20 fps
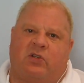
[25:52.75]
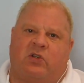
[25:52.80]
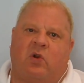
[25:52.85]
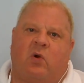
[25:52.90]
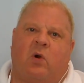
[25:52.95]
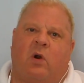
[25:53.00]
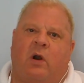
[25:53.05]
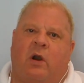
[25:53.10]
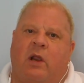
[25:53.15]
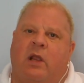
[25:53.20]

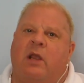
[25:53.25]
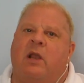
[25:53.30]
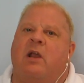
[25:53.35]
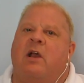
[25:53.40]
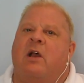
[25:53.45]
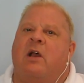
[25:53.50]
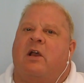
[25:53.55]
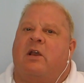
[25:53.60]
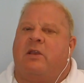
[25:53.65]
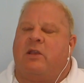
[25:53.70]
story,
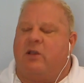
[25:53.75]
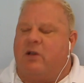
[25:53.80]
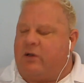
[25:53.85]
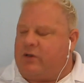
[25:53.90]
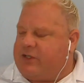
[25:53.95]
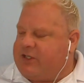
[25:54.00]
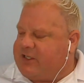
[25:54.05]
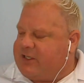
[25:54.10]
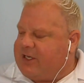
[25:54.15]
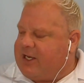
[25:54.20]
you'll
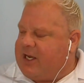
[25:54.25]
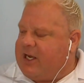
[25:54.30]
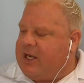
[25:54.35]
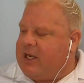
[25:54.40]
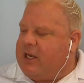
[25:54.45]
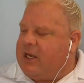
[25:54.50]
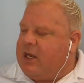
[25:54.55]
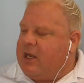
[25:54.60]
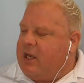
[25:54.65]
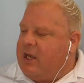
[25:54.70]
see